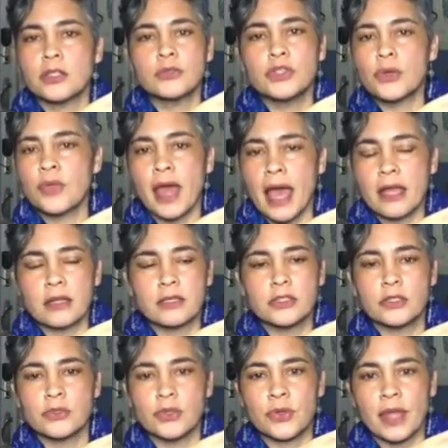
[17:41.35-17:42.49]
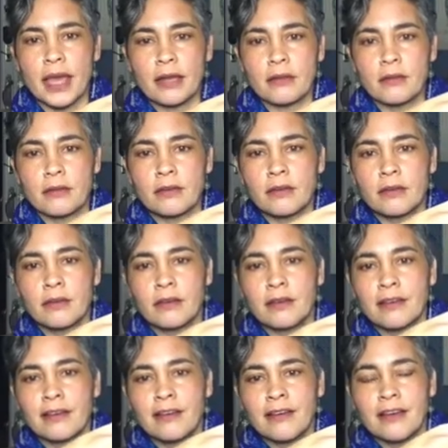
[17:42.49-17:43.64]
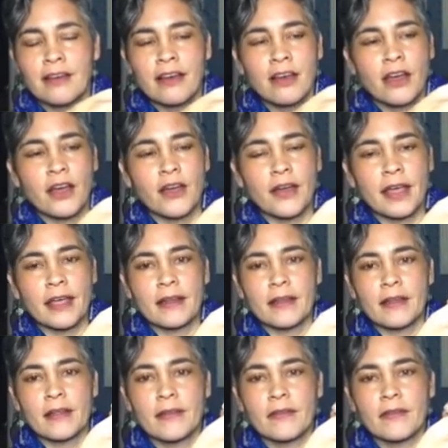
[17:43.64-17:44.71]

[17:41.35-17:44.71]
Don't do that. Don't do that. All right.